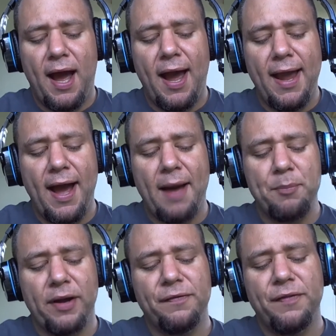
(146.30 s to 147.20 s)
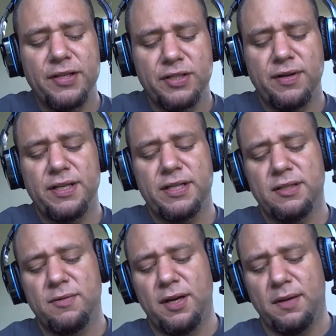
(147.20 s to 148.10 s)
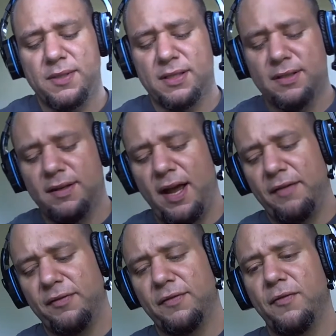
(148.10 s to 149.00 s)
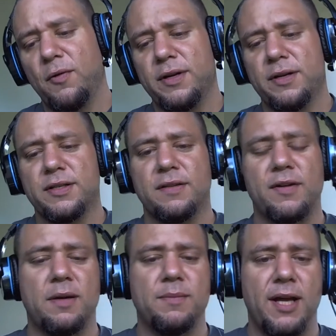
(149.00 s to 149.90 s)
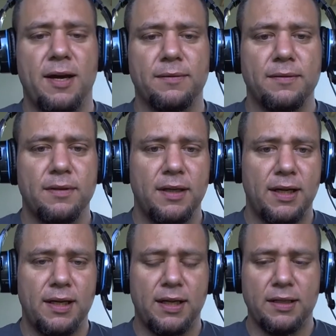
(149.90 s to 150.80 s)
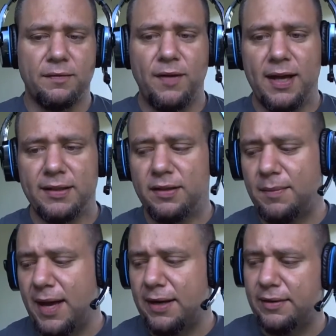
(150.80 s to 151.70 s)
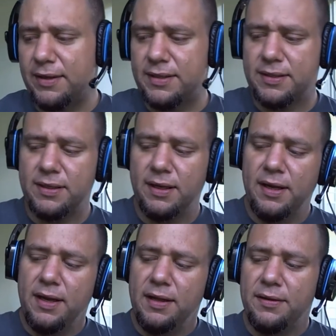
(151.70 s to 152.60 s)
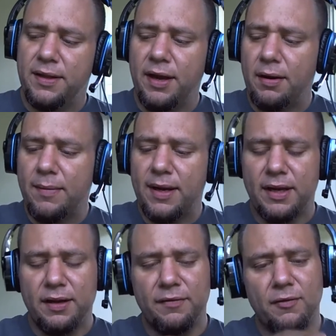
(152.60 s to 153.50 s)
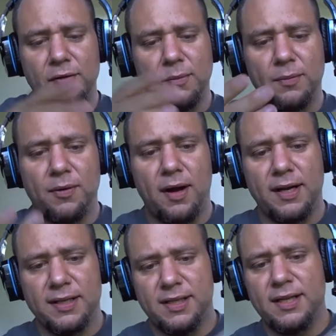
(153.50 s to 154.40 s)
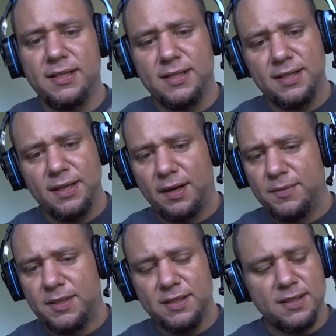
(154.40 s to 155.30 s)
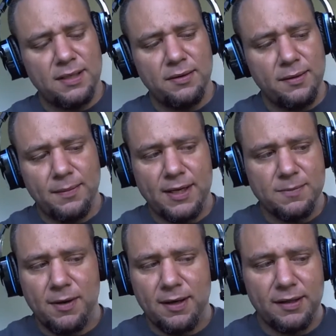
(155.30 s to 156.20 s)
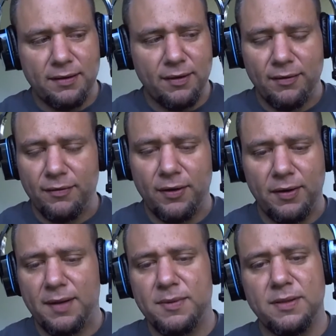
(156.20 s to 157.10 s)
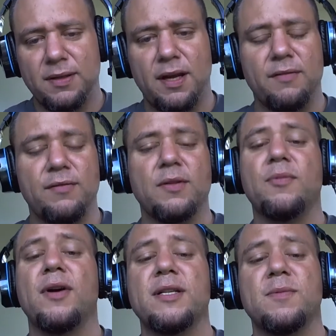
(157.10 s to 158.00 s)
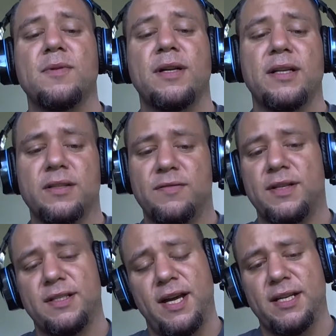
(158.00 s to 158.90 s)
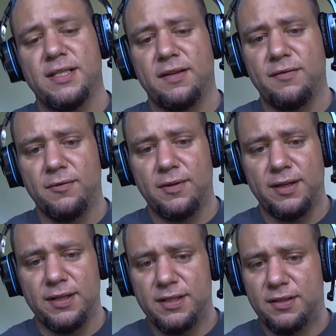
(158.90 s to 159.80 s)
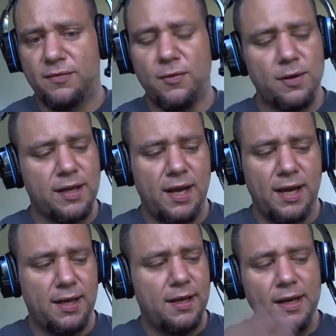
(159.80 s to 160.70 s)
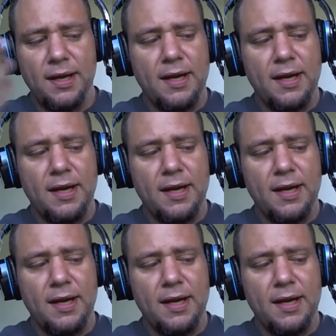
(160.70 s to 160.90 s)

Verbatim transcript: I uh, my frustrations with Hubsan after four years have come down, and and the fact of the matter is, they are making affordable products. Is the Hubsan Zino the best product I've ever flown? Absolutely not. For the price point, it is fantastic for what it is. It's 4K.